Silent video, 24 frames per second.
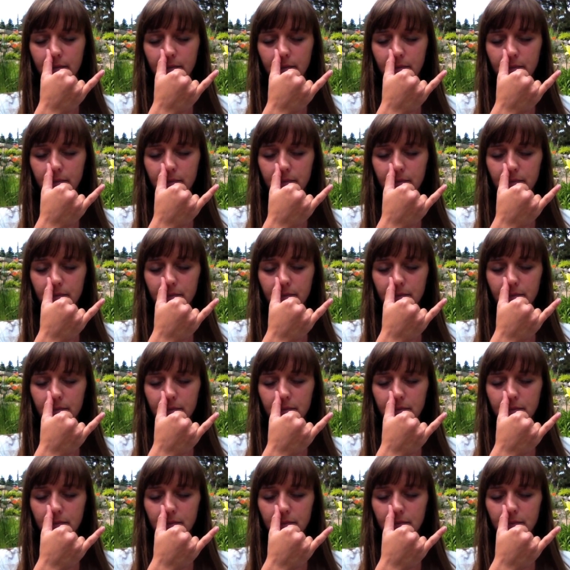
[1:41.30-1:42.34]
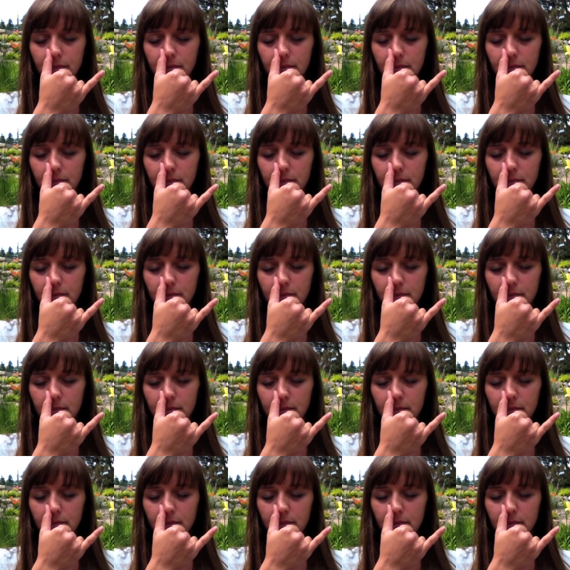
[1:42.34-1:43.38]

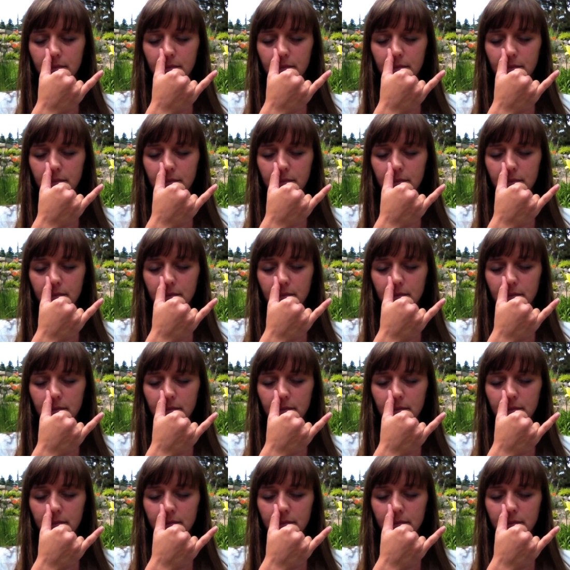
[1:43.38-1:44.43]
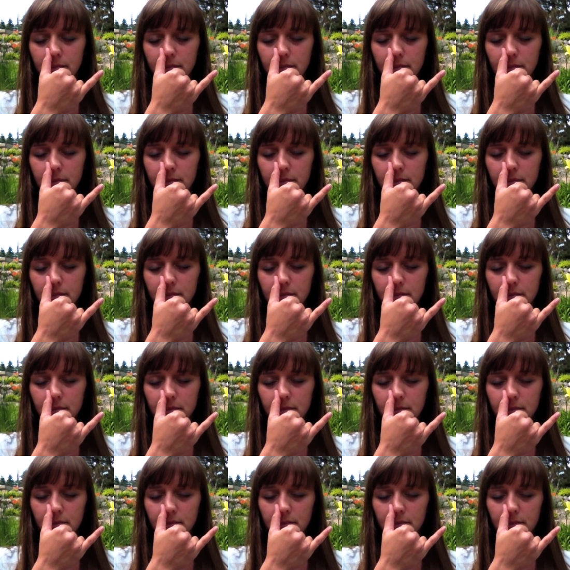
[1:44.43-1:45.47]

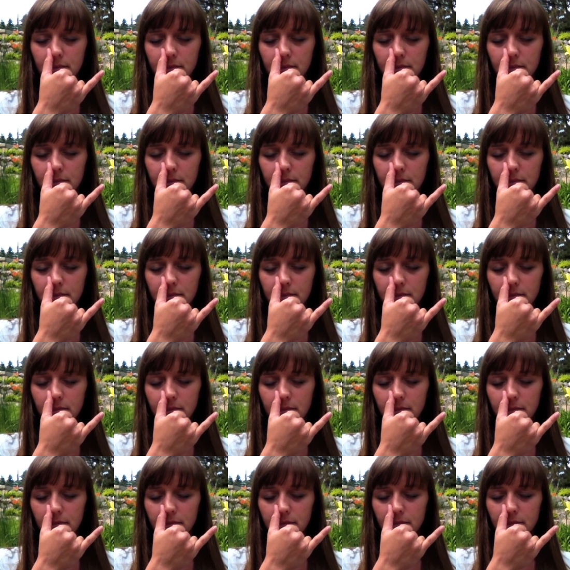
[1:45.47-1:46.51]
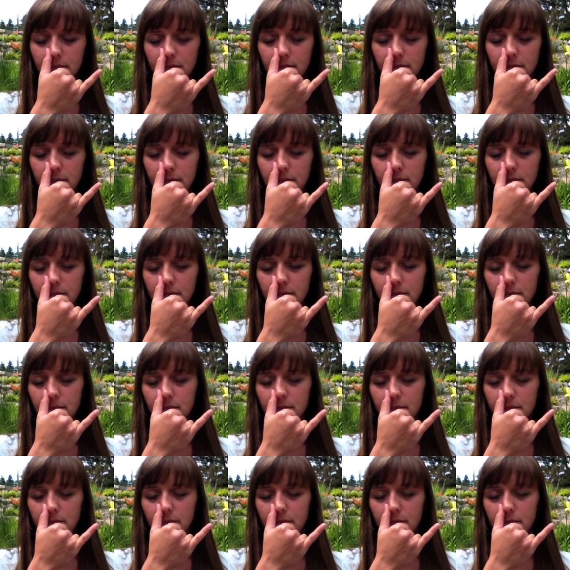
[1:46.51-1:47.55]

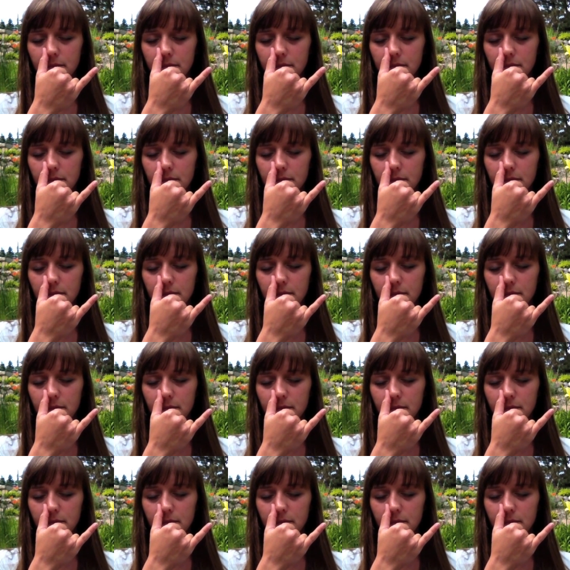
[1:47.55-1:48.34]
Nothing is said.